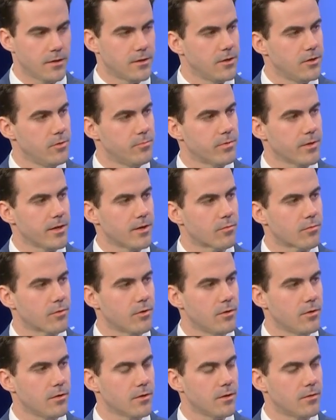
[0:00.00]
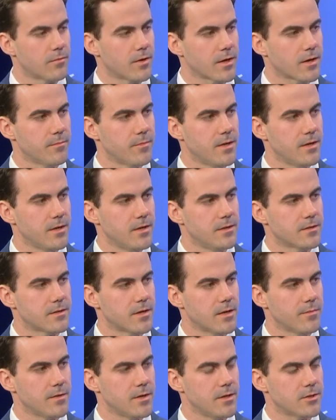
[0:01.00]
Did you play a role in recommending his
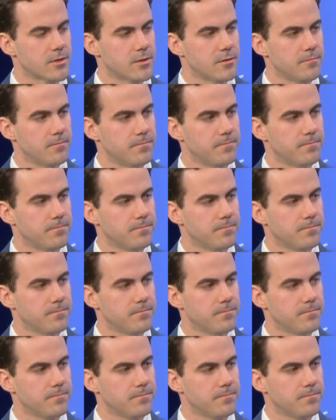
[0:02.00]
nomination?